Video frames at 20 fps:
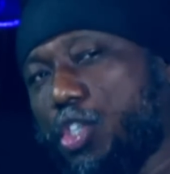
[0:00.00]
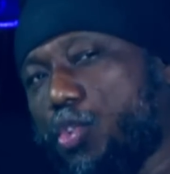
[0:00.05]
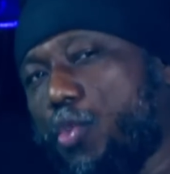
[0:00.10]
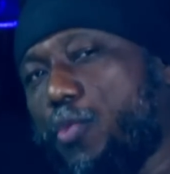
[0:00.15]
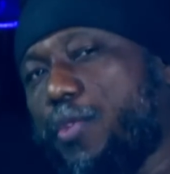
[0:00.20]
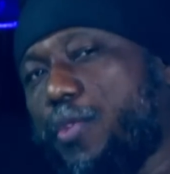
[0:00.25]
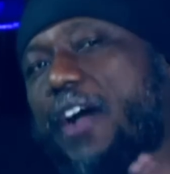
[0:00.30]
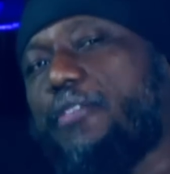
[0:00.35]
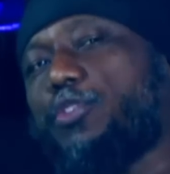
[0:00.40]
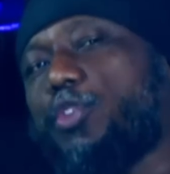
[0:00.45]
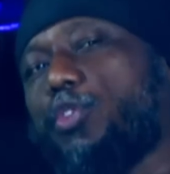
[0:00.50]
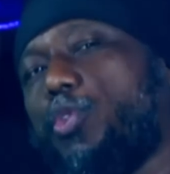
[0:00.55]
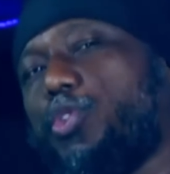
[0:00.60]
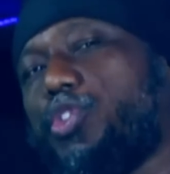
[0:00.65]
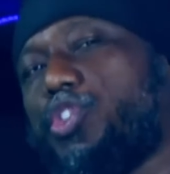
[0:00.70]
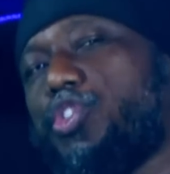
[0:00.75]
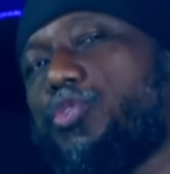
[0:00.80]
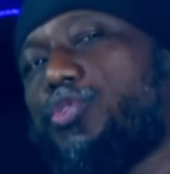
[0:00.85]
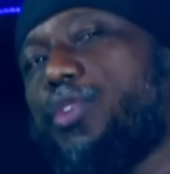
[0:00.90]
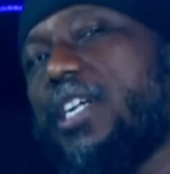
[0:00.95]
So we have to
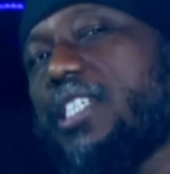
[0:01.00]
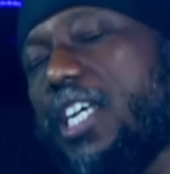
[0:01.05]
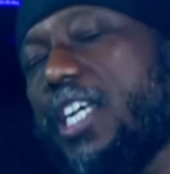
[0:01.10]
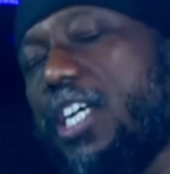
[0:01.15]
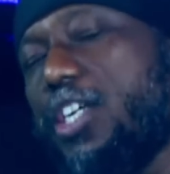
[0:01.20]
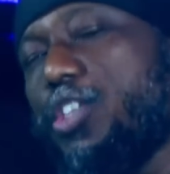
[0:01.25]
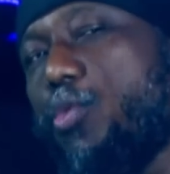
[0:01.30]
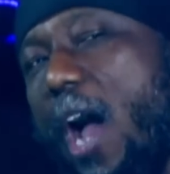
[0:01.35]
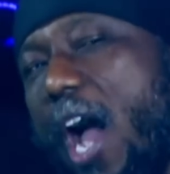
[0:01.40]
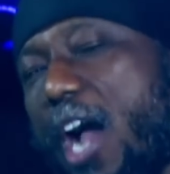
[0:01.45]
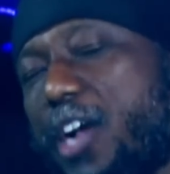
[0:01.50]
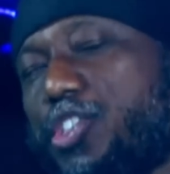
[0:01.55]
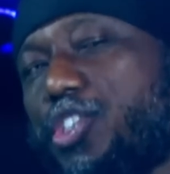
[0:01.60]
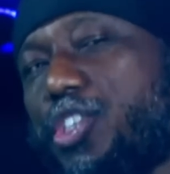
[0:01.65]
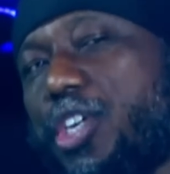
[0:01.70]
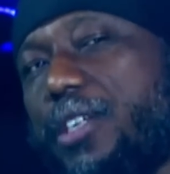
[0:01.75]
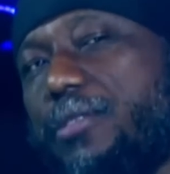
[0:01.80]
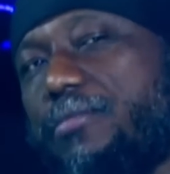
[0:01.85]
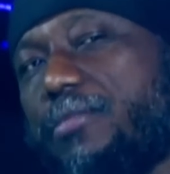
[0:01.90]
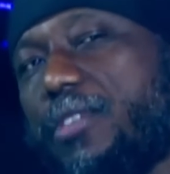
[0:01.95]
go straight into
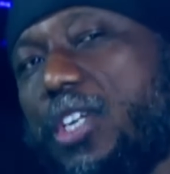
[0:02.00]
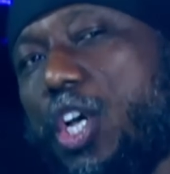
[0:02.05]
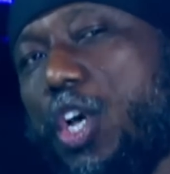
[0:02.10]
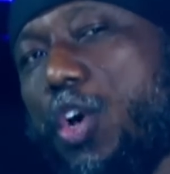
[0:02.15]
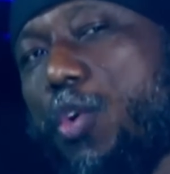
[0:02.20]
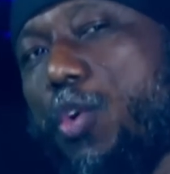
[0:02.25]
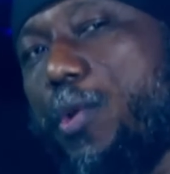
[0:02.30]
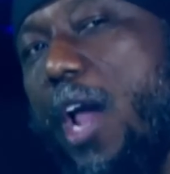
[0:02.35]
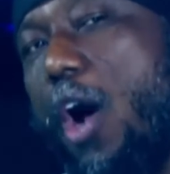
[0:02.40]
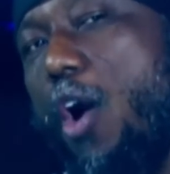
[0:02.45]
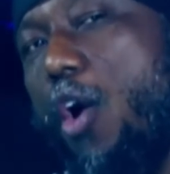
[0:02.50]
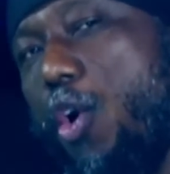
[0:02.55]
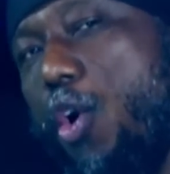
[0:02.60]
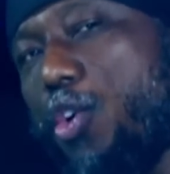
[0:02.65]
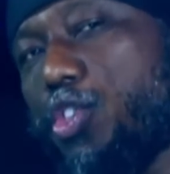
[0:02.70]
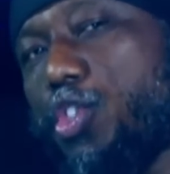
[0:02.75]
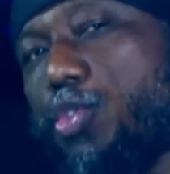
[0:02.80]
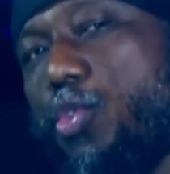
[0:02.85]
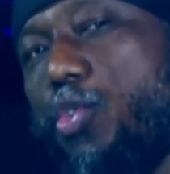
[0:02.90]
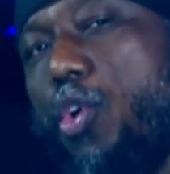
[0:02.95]
action. We are
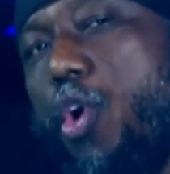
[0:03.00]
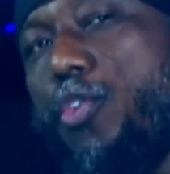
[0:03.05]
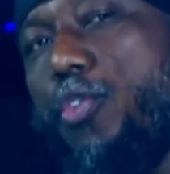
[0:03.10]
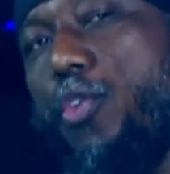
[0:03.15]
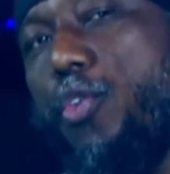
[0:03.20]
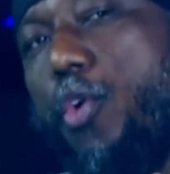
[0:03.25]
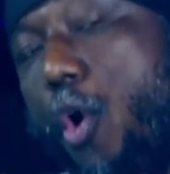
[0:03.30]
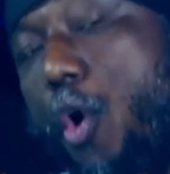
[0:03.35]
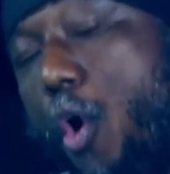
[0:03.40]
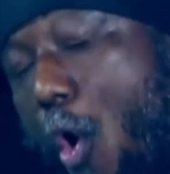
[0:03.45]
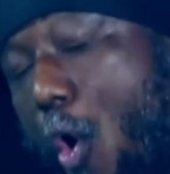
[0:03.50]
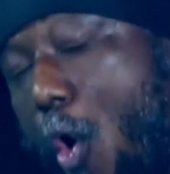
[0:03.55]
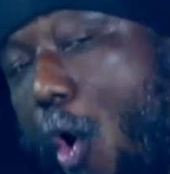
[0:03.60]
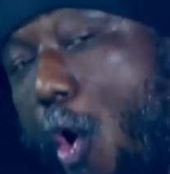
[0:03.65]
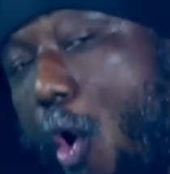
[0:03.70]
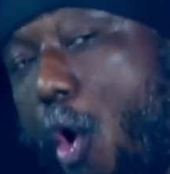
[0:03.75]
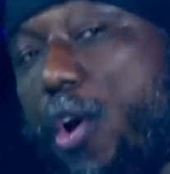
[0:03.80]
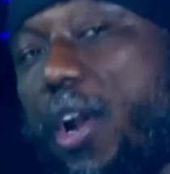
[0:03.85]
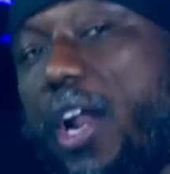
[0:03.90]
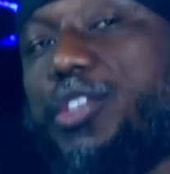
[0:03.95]
also on
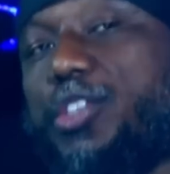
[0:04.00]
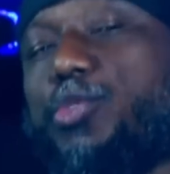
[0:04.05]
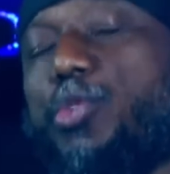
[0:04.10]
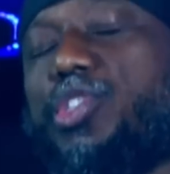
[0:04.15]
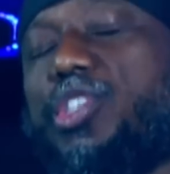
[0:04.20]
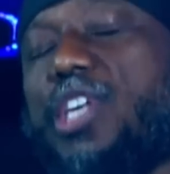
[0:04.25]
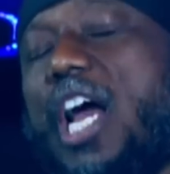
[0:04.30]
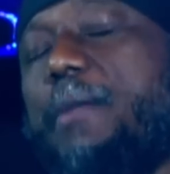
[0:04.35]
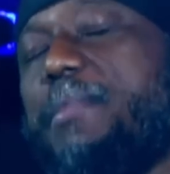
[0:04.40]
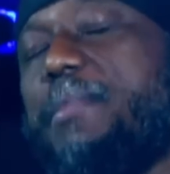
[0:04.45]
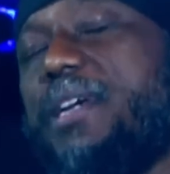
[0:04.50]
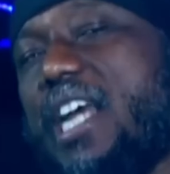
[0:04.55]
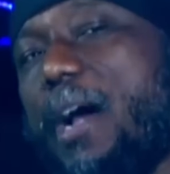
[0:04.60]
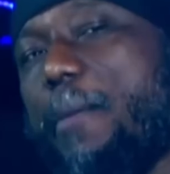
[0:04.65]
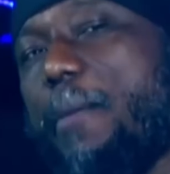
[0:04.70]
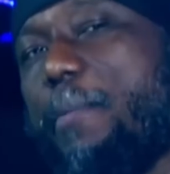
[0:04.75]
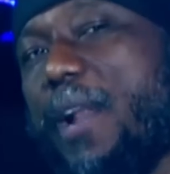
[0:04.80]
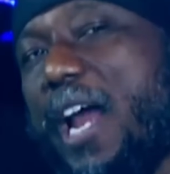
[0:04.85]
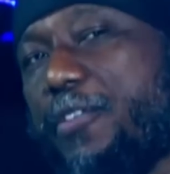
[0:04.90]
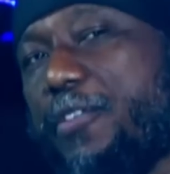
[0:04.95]
all social
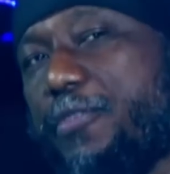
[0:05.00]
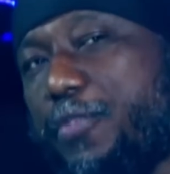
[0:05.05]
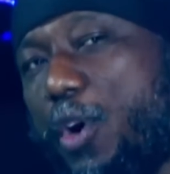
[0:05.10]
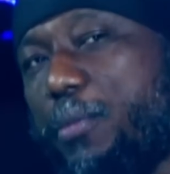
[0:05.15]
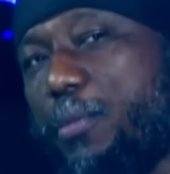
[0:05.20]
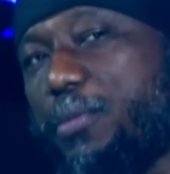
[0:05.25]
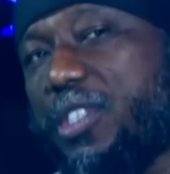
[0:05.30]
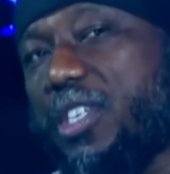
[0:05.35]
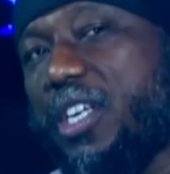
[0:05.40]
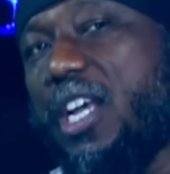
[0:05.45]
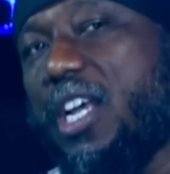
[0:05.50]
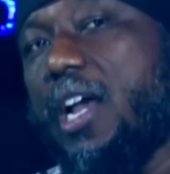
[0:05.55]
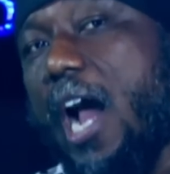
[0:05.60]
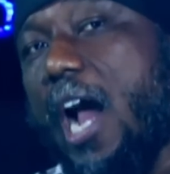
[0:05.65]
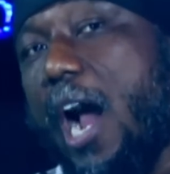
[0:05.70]
media platforms.